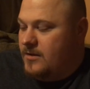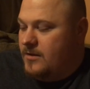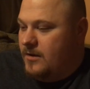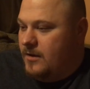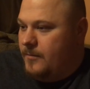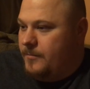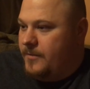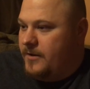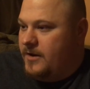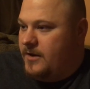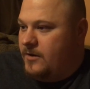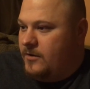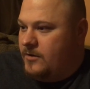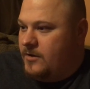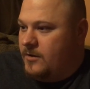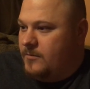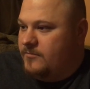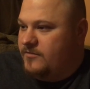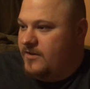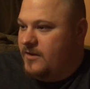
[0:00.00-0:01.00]
up and here
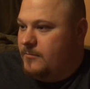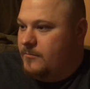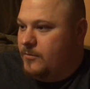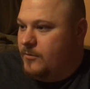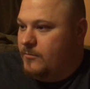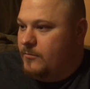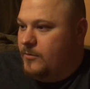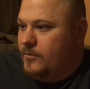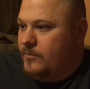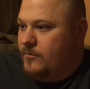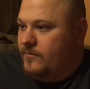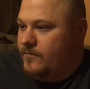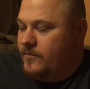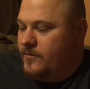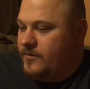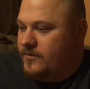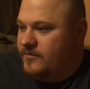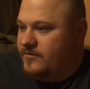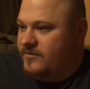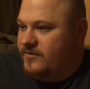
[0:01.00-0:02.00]
comes Ember Moon
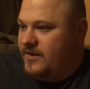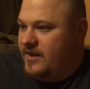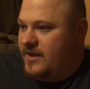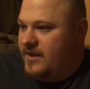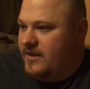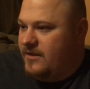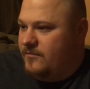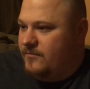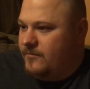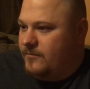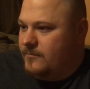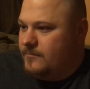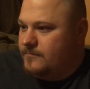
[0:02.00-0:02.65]
for the save.